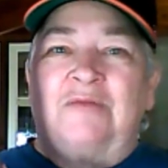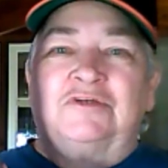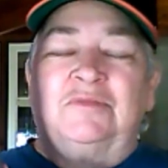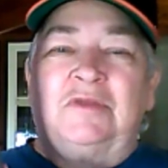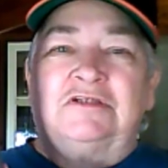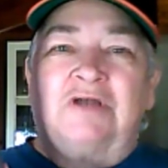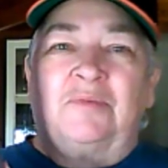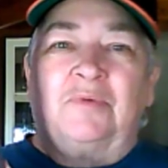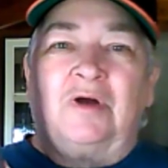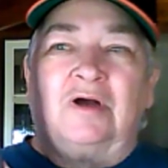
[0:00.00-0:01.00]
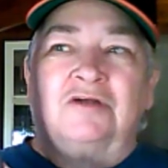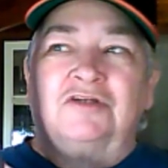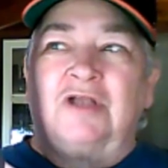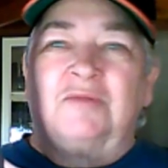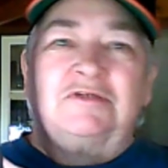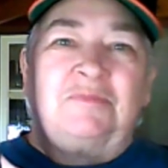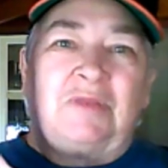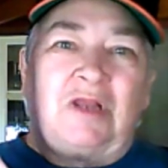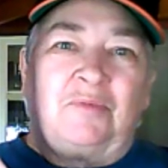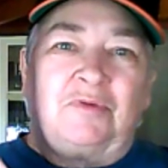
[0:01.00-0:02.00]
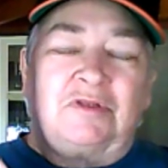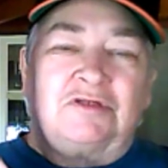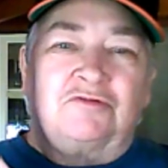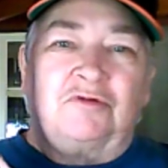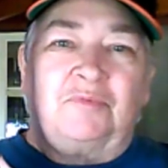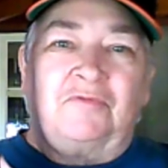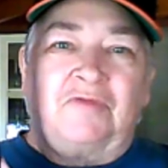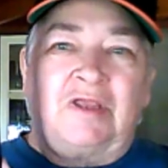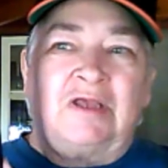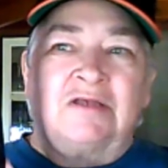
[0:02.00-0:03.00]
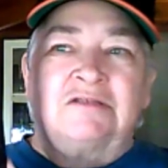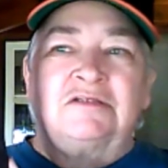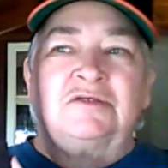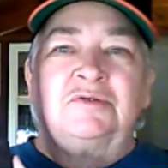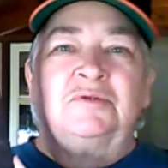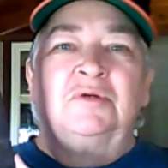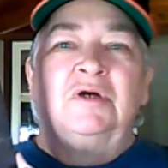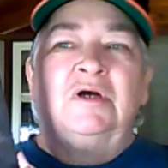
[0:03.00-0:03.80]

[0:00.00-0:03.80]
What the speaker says: she comes to meet up with these group of kids who